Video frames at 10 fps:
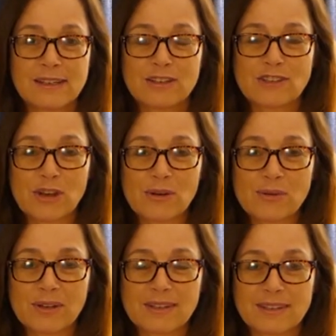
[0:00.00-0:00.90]

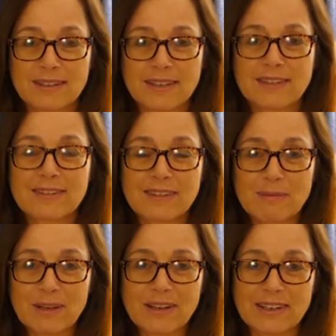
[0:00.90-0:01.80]
So it's
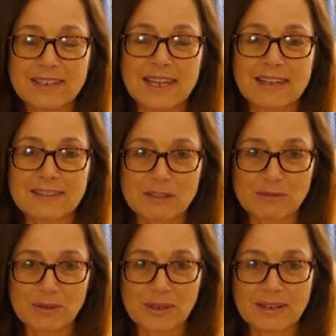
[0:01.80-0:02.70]
similar and yet it's
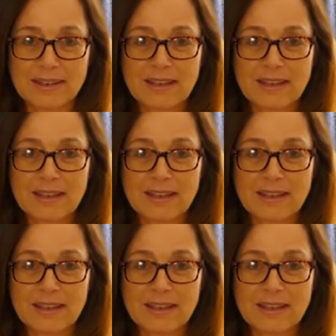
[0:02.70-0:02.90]
different